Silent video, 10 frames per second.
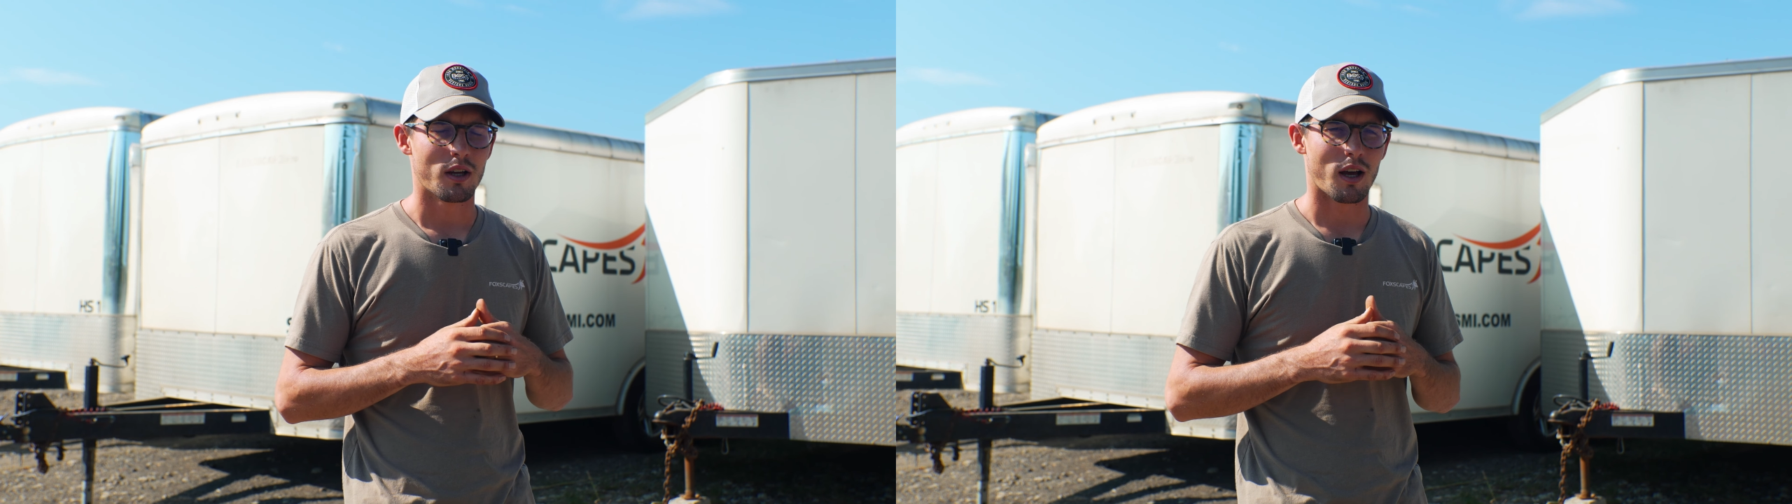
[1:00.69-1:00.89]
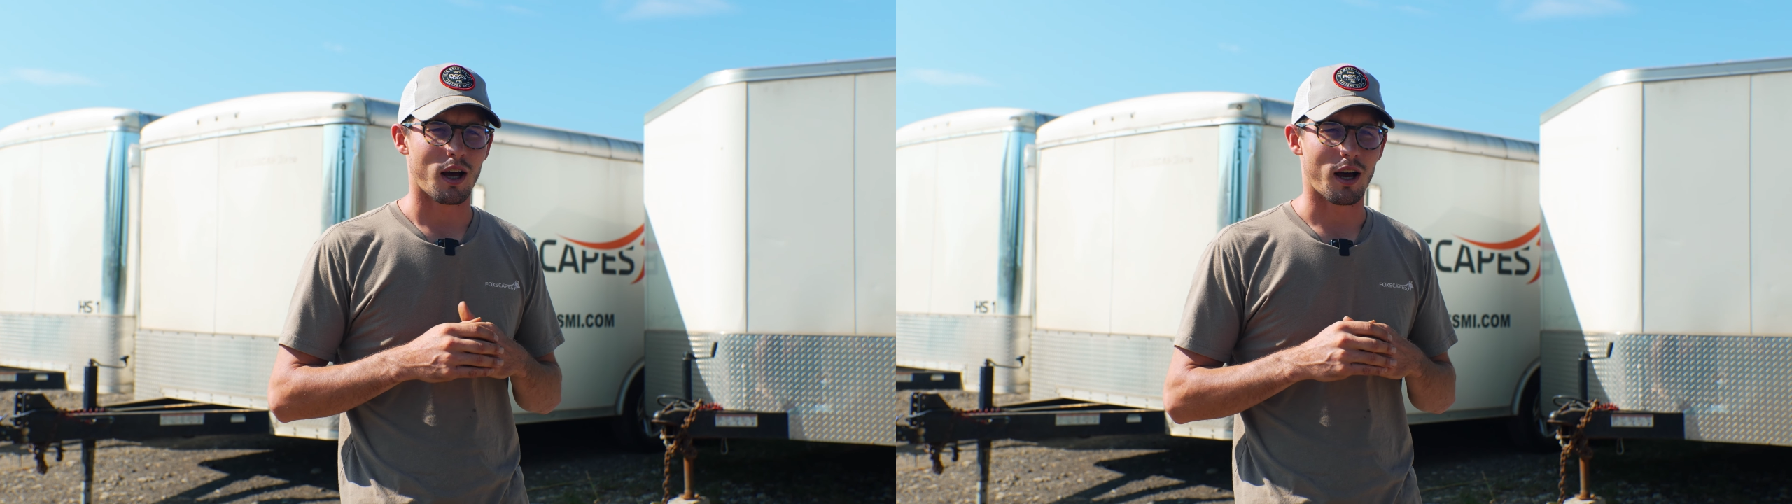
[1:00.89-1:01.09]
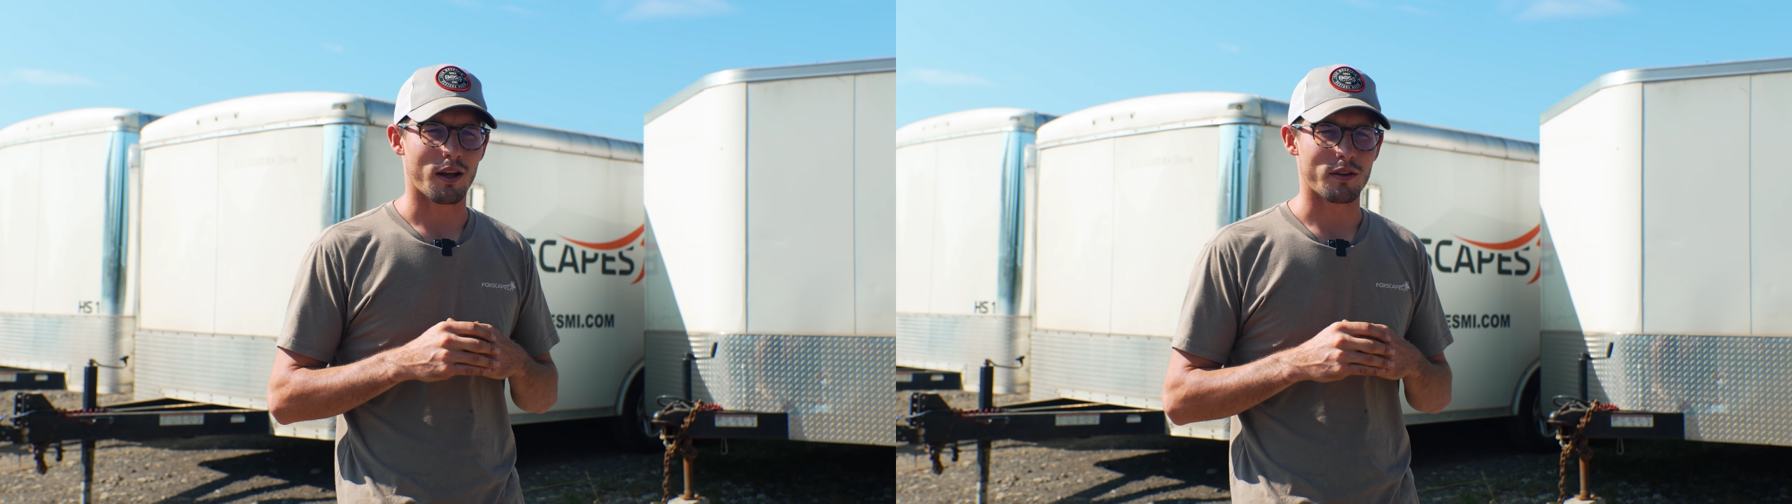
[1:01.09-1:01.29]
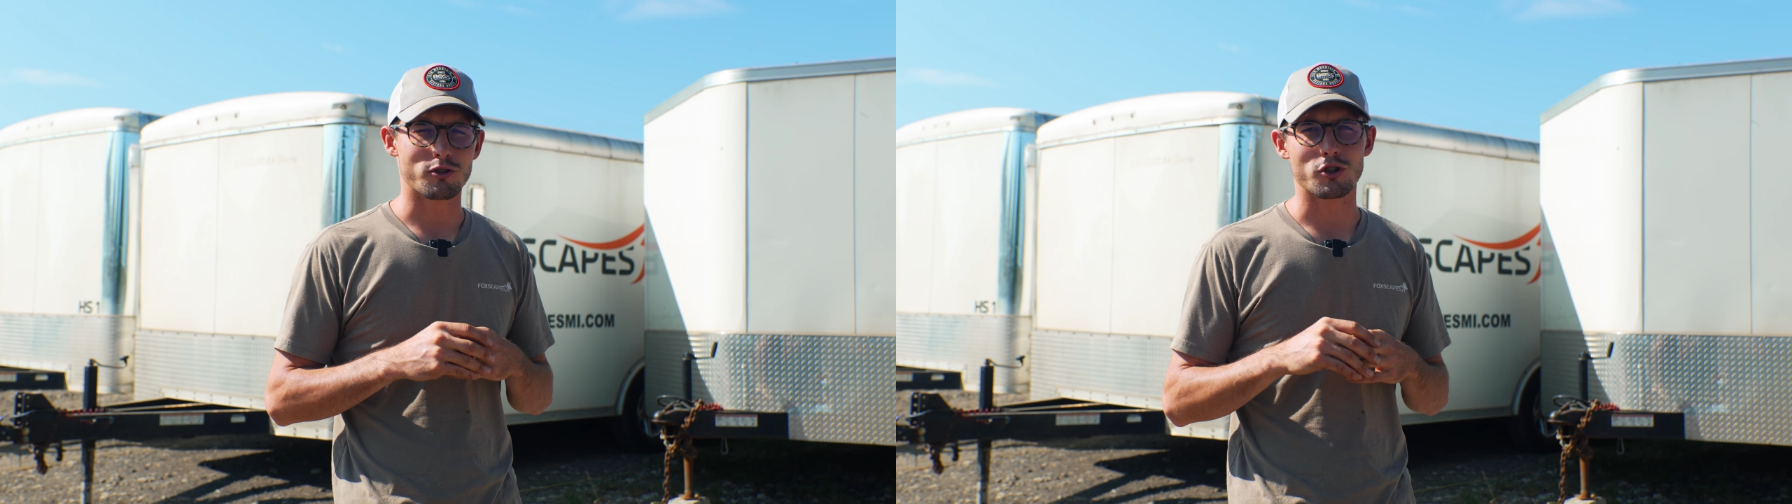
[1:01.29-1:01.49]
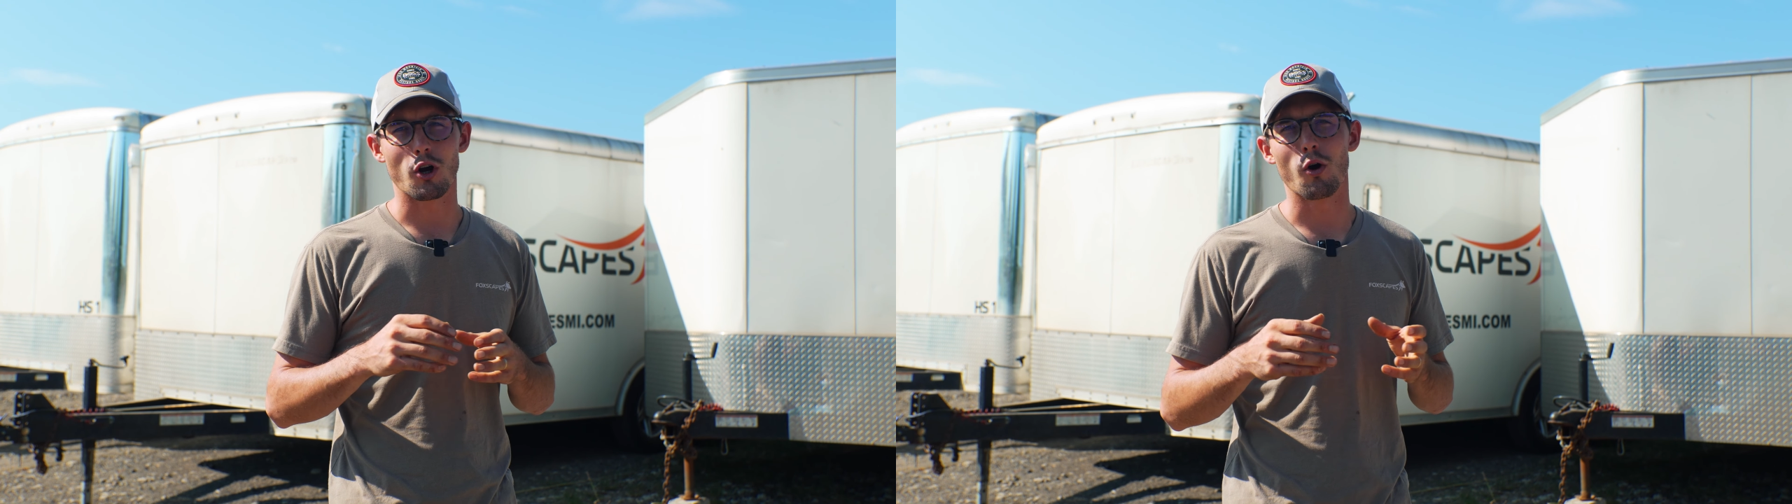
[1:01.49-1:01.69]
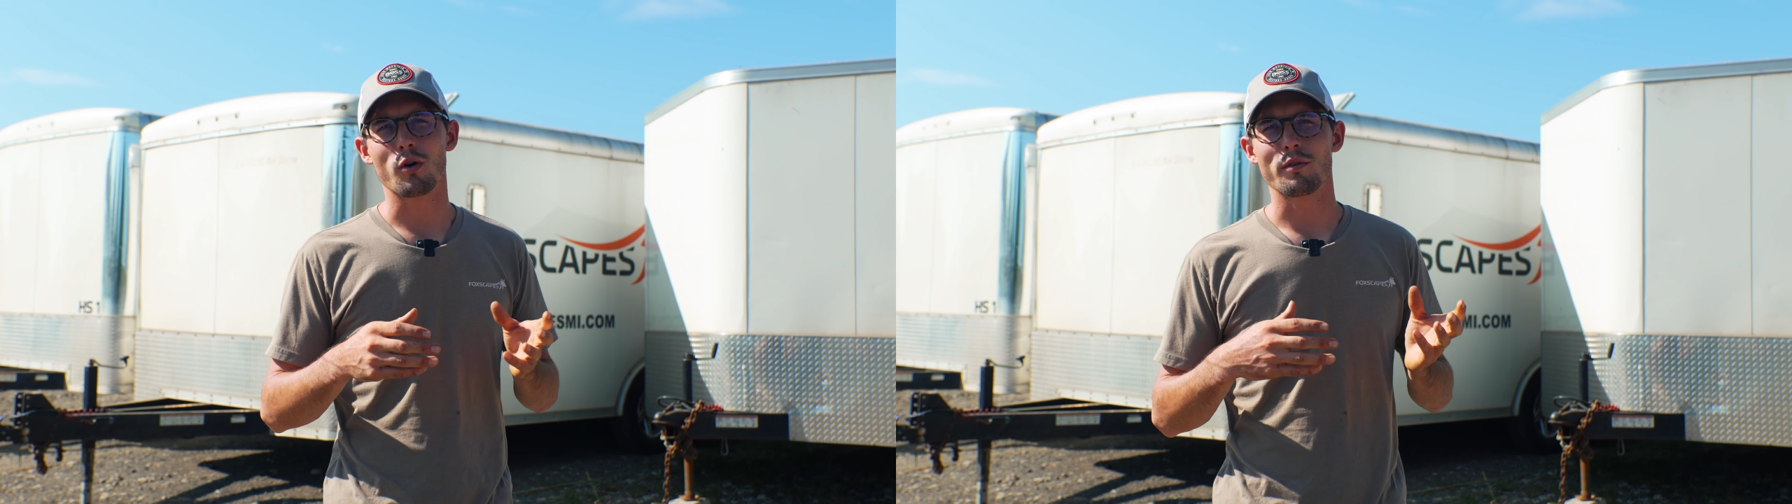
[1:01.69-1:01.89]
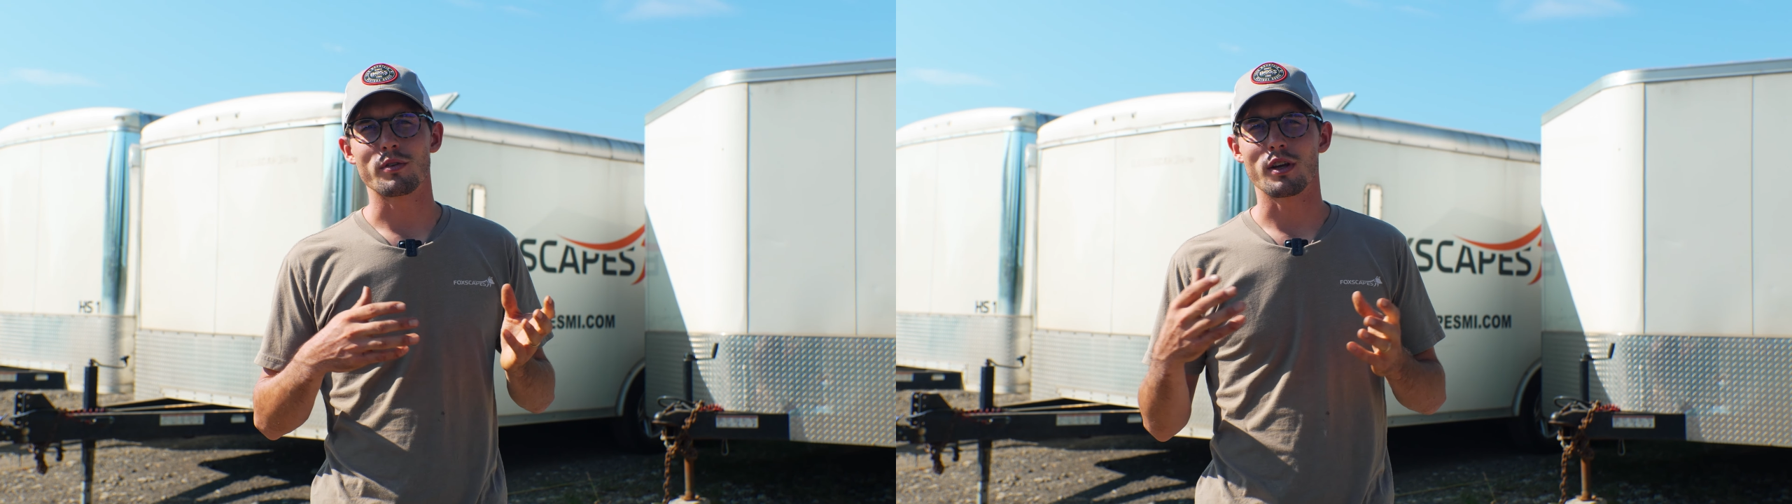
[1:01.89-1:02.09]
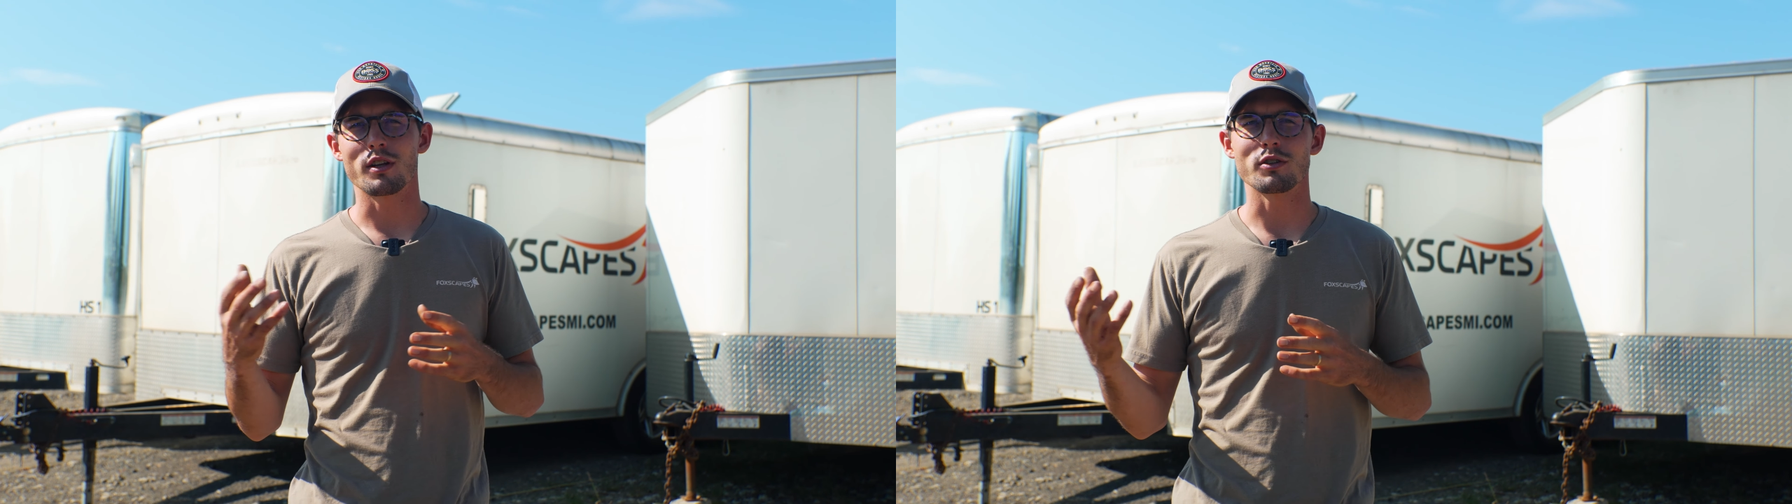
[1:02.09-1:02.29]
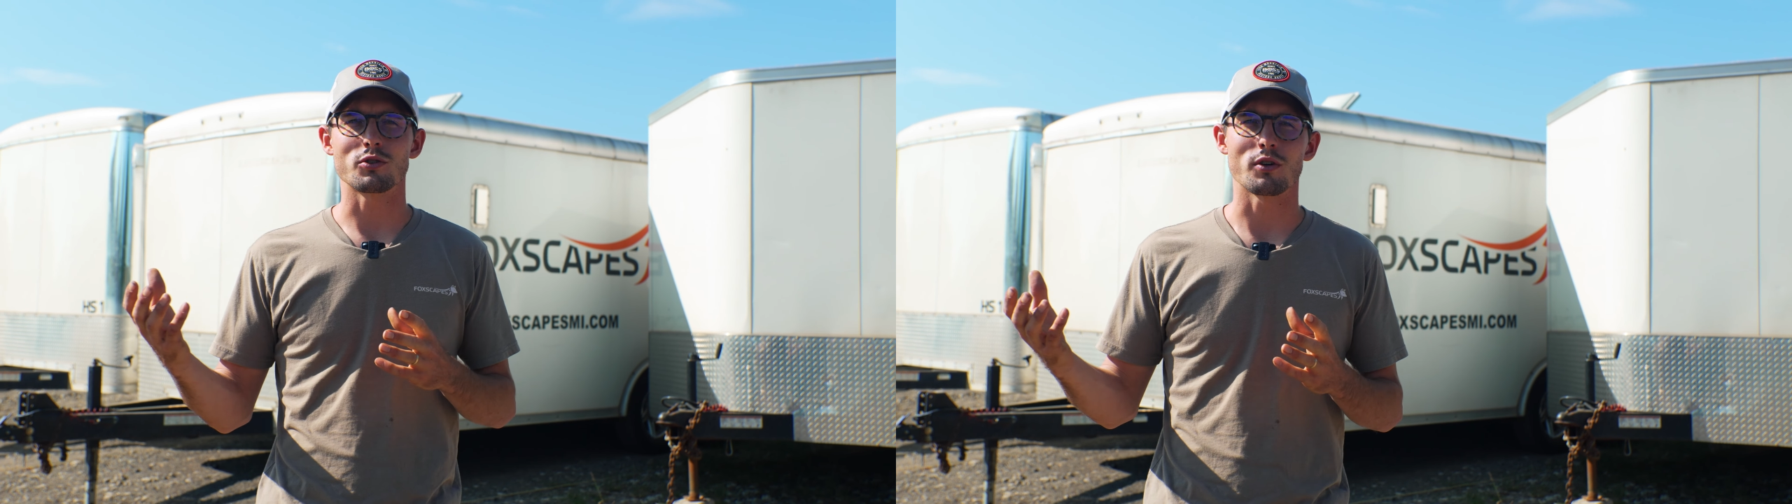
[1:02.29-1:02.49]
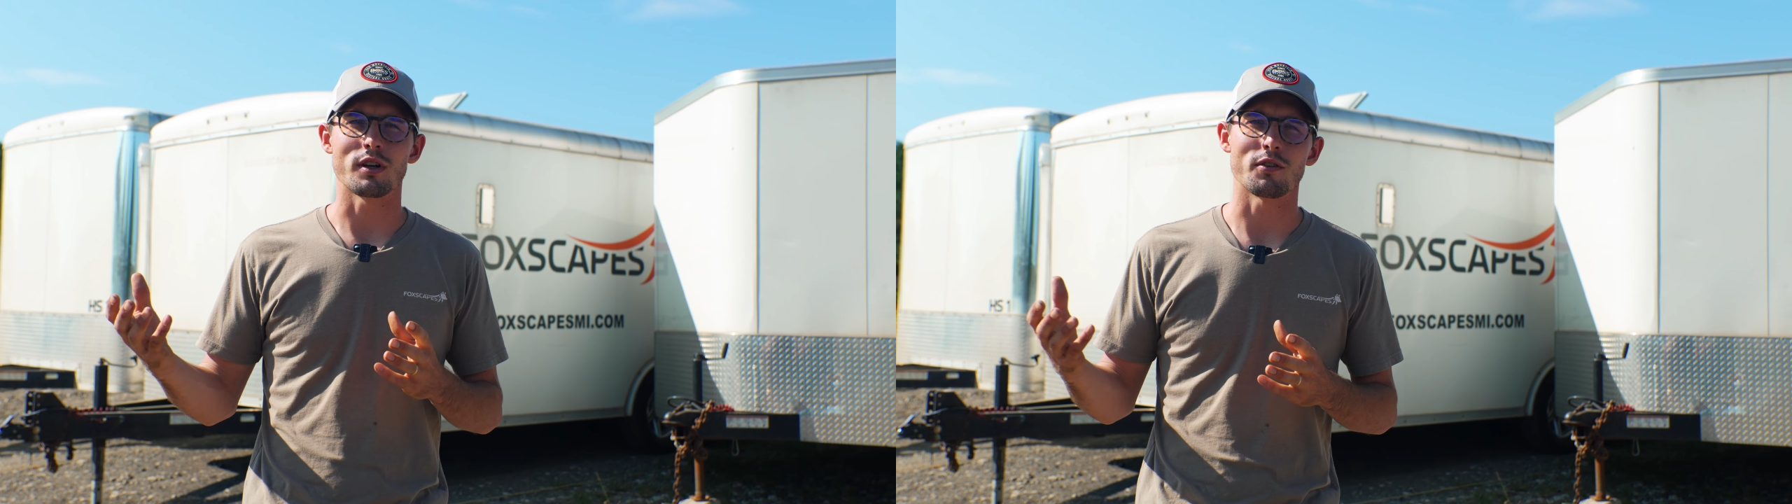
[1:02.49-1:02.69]
Uh, the joke of the
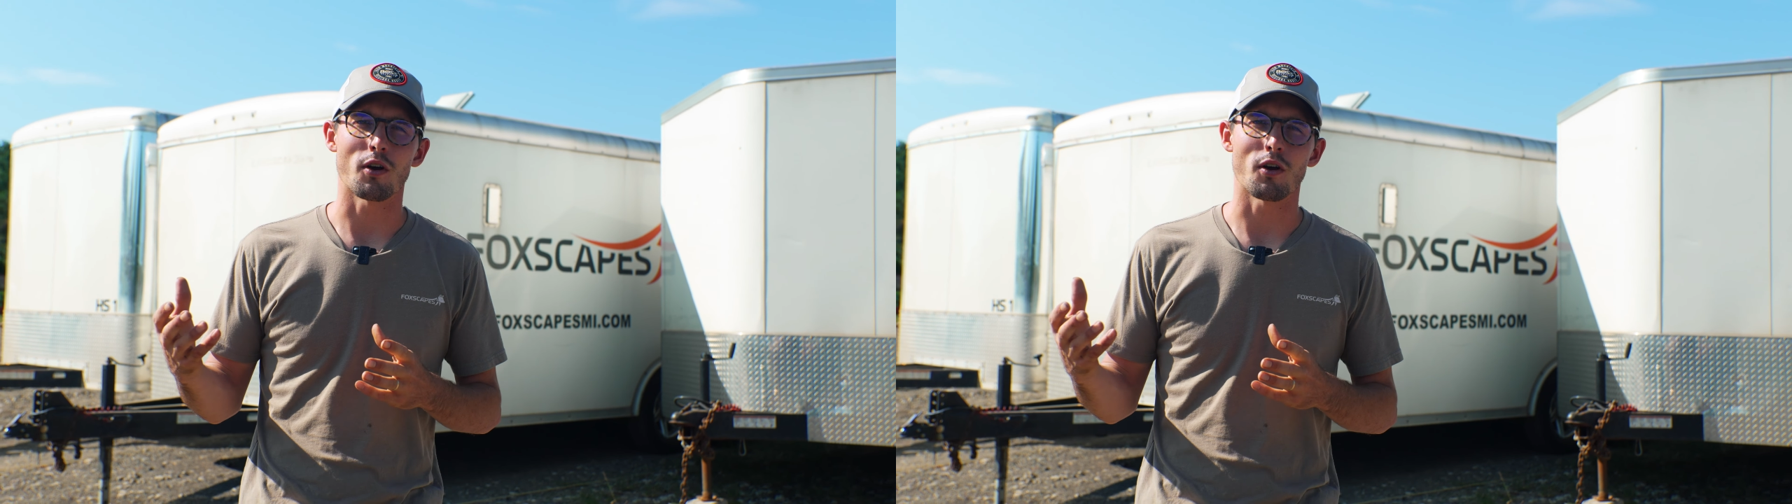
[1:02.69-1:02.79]
industry is